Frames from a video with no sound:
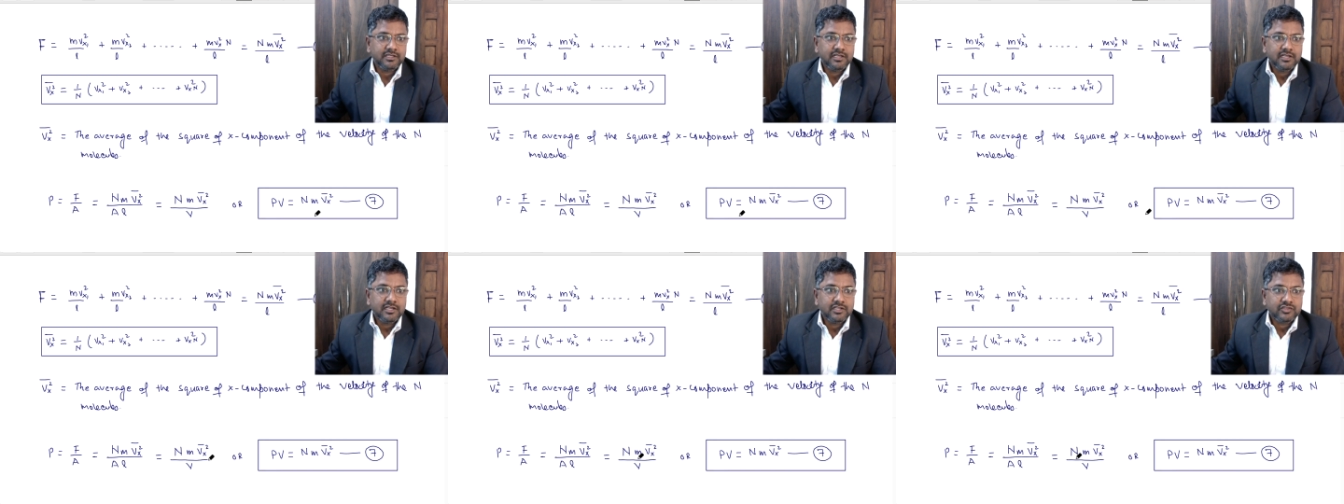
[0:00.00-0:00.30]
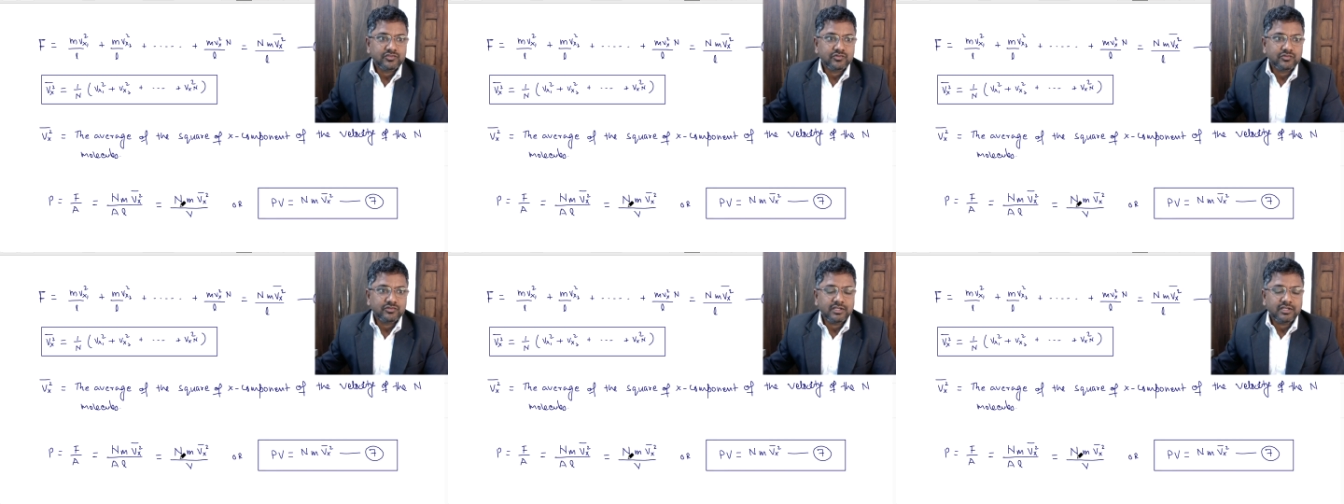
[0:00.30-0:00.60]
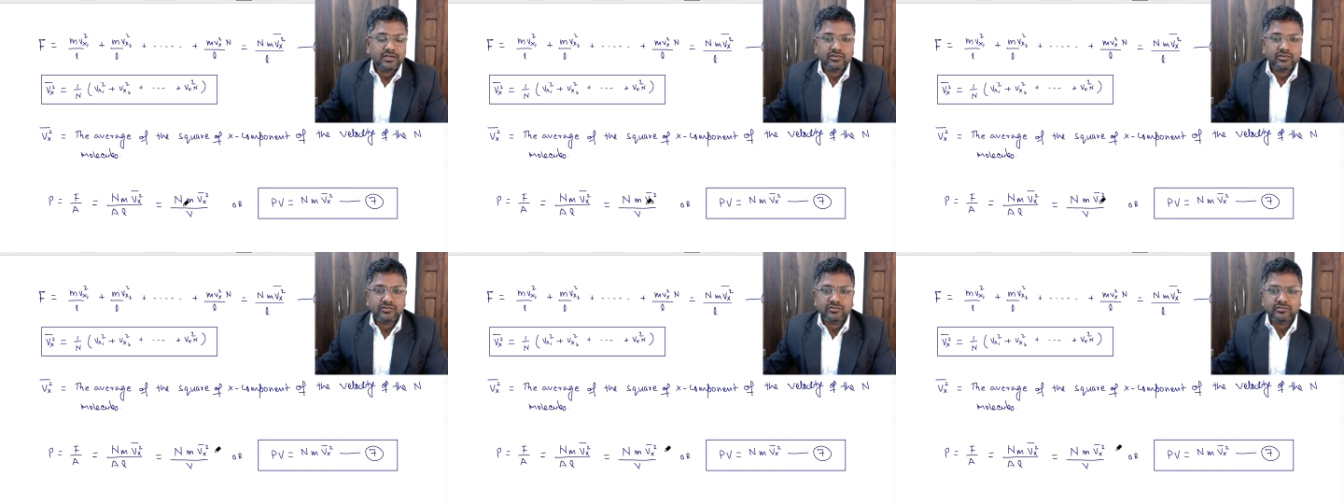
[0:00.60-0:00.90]
So
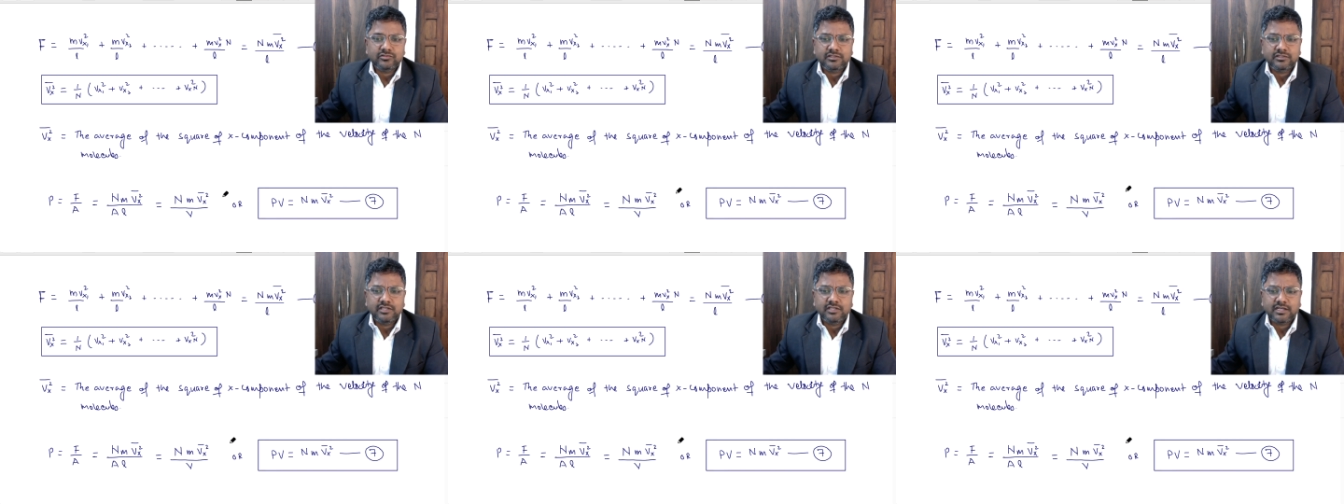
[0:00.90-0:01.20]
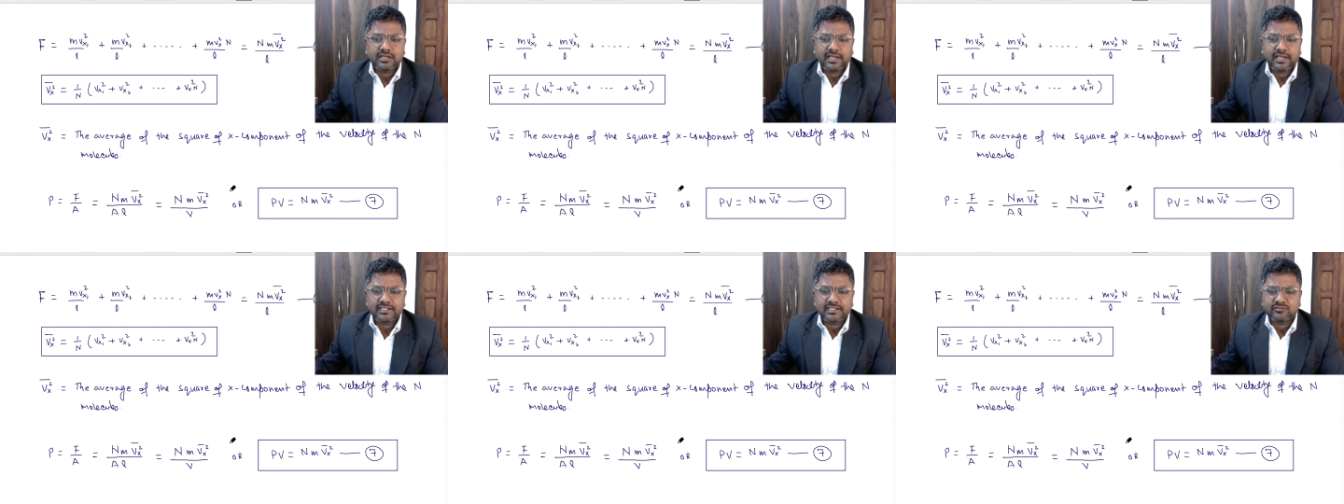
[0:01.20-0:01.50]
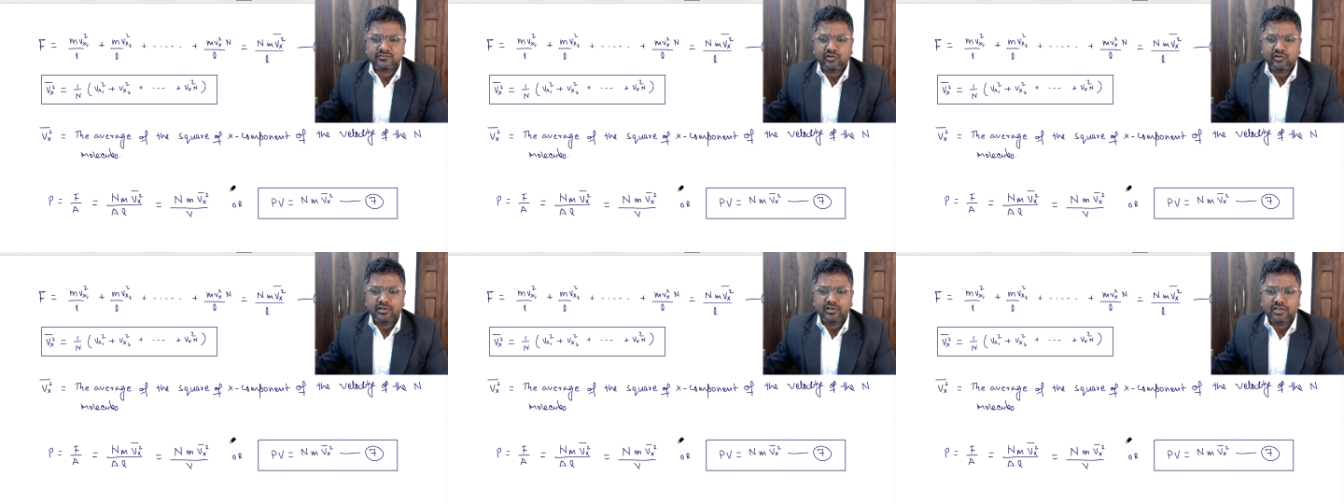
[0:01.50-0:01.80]
the gas
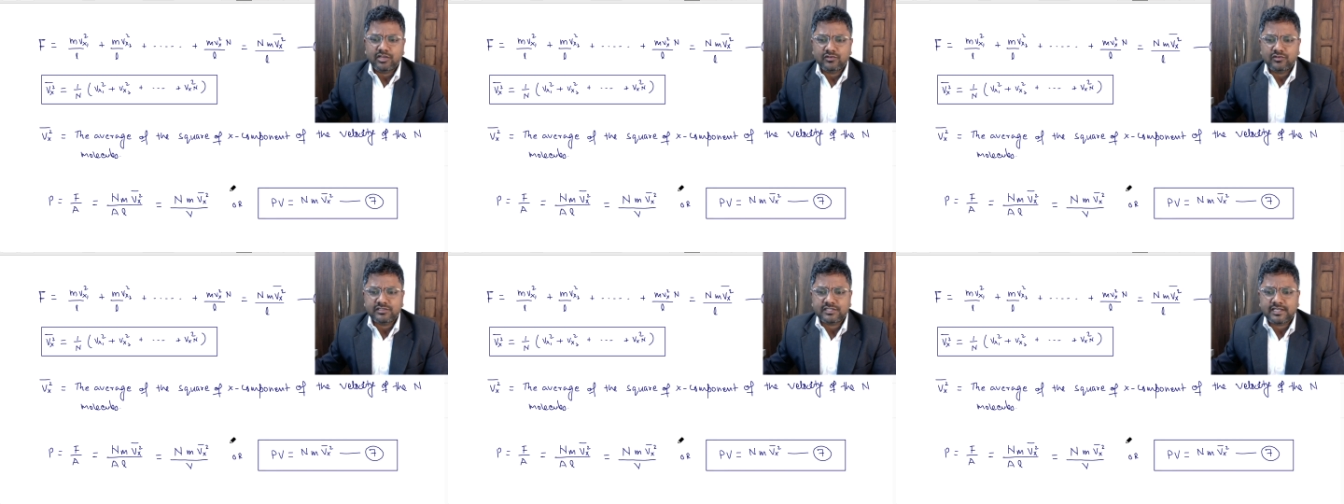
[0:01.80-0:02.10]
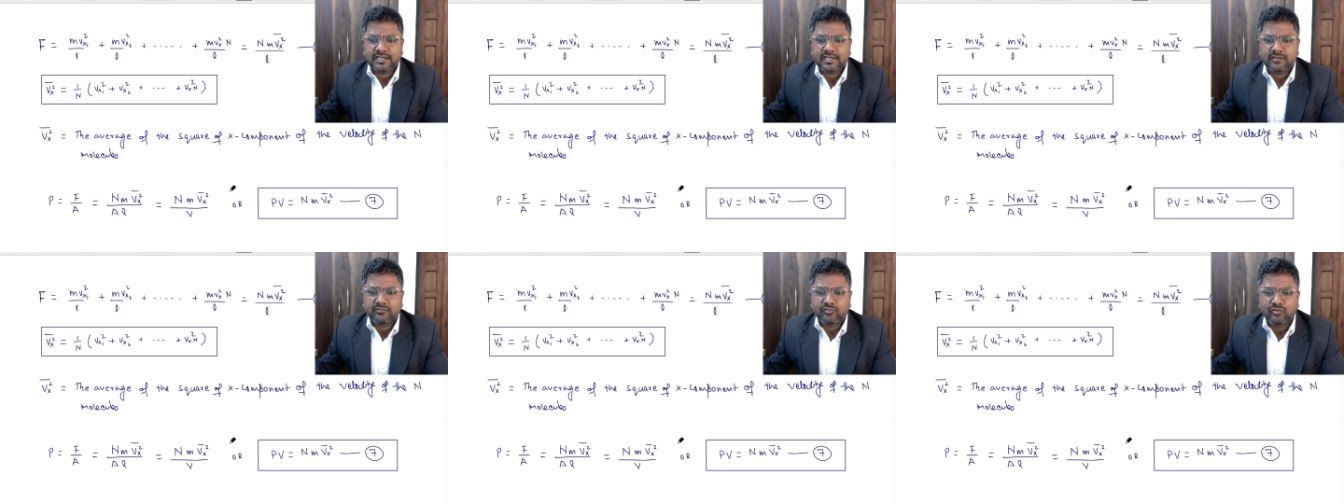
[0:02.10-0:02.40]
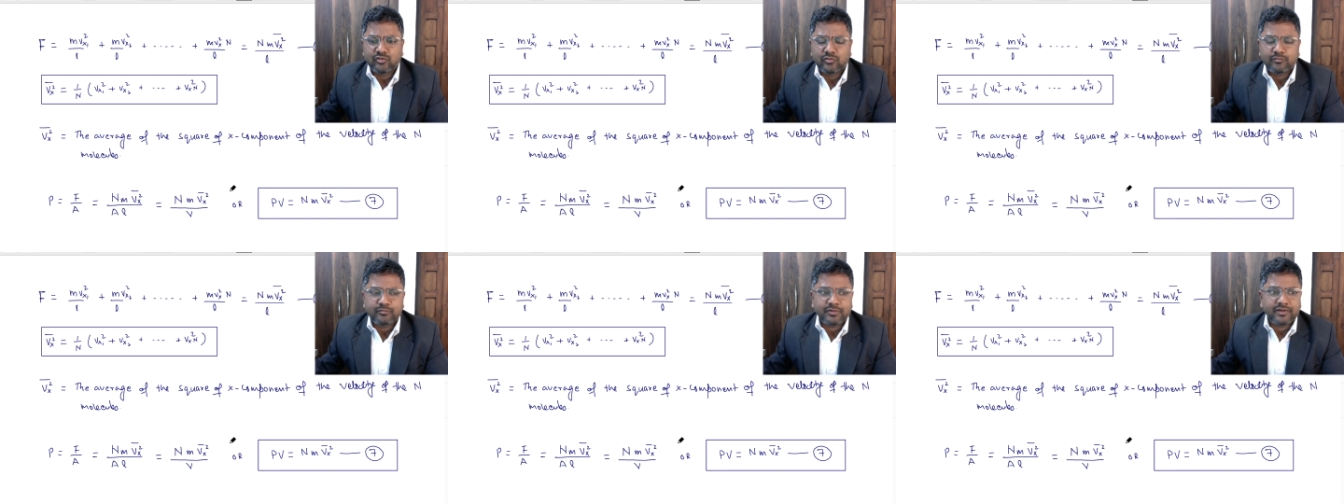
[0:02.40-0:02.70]
molecules have
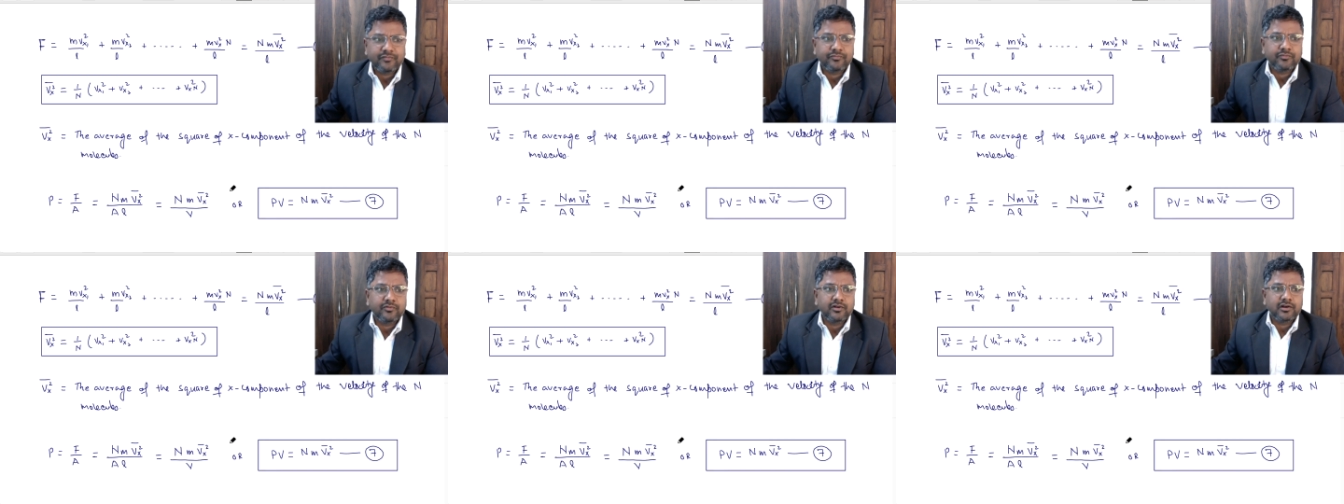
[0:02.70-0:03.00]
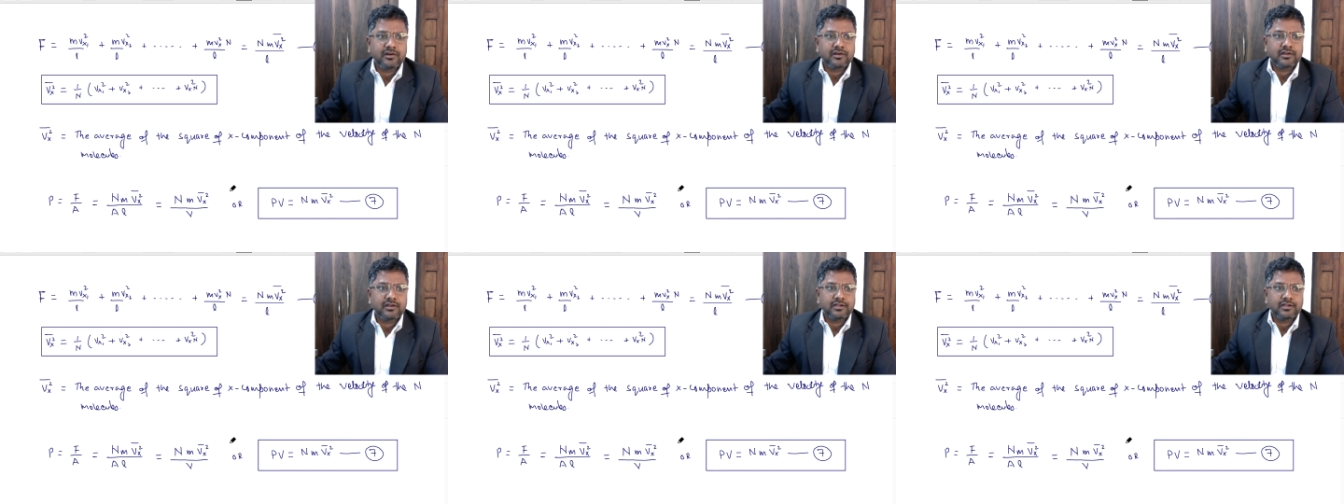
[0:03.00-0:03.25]
no preferred